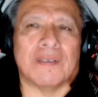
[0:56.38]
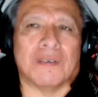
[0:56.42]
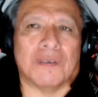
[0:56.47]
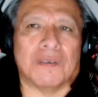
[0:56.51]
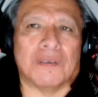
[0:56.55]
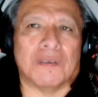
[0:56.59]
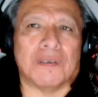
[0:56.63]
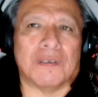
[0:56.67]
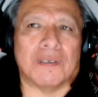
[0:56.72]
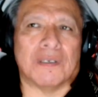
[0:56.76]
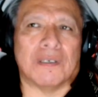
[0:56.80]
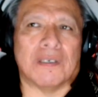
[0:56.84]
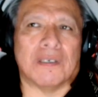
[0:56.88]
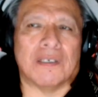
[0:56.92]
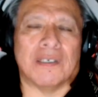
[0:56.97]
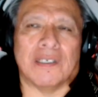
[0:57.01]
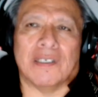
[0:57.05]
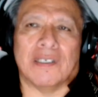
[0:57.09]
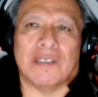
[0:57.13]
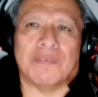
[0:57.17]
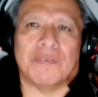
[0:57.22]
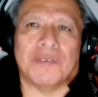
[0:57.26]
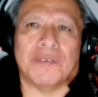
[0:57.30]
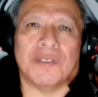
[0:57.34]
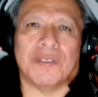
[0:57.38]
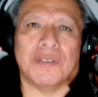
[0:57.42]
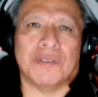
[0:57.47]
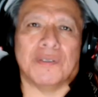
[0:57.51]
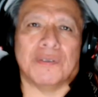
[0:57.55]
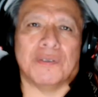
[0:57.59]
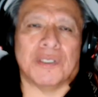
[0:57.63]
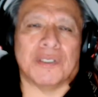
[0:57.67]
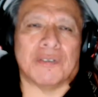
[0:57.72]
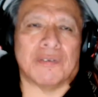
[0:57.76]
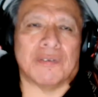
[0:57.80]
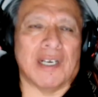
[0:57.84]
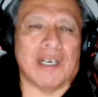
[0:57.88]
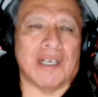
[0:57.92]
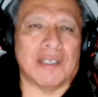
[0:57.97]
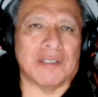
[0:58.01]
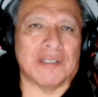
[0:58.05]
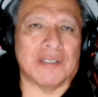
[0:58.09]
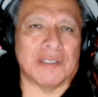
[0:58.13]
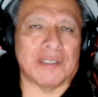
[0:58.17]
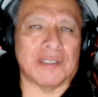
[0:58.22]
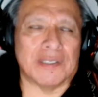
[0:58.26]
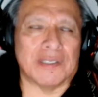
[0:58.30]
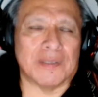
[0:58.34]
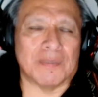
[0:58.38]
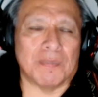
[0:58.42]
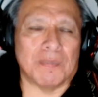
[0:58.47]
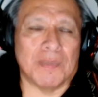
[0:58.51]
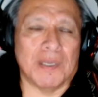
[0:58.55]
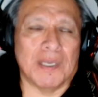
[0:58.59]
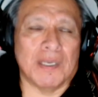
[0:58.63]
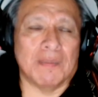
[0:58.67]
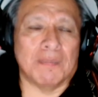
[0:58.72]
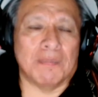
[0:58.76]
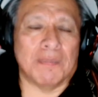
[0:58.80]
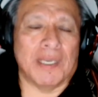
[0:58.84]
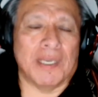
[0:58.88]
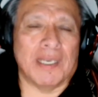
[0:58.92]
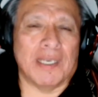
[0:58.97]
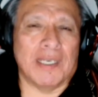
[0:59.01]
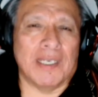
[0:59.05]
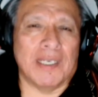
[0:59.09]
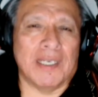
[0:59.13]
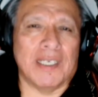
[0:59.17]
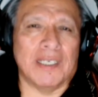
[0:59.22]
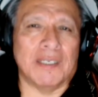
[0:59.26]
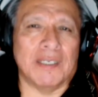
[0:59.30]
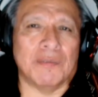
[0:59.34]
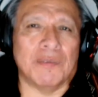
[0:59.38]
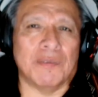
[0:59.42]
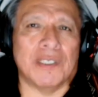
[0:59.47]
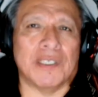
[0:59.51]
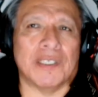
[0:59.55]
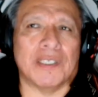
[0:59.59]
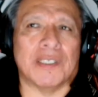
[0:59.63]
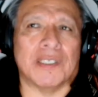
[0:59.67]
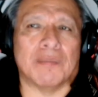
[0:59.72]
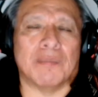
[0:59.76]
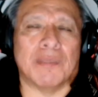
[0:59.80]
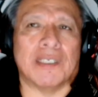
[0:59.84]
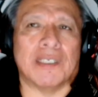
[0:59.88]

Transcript: or if you would rather pay with